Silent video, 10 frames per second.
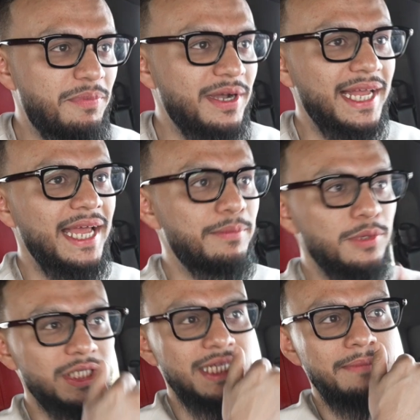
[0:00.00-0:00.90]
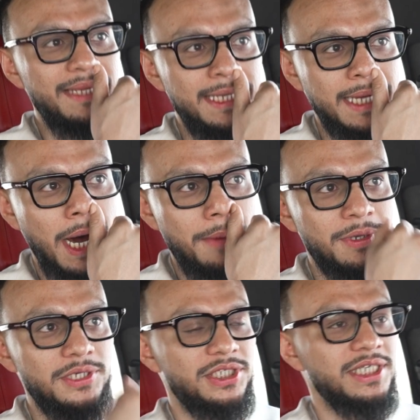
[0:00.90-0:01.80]
bring a Muslim
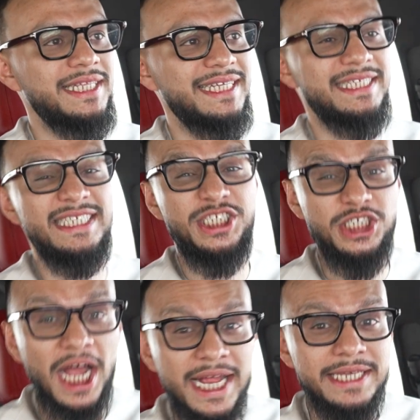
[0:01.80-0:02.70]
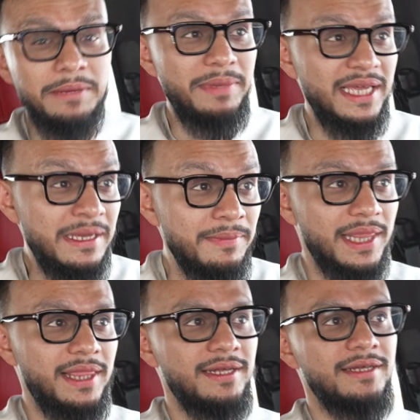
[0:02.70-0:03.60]
e-commerce that's a giant
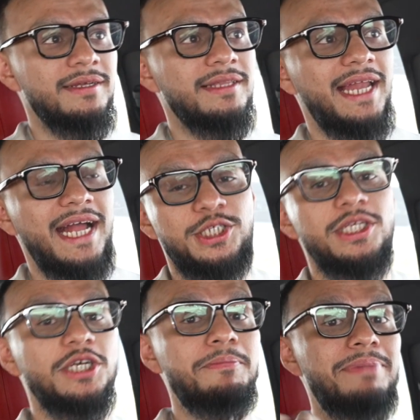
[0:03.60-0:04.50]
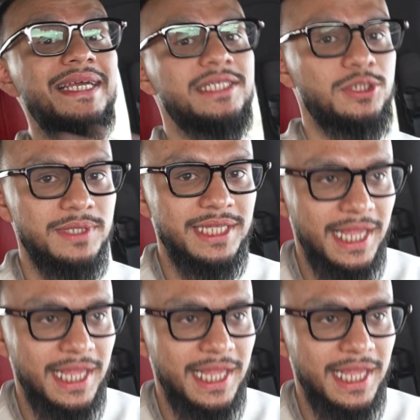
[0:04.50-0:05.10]
behemoth that actually competes with the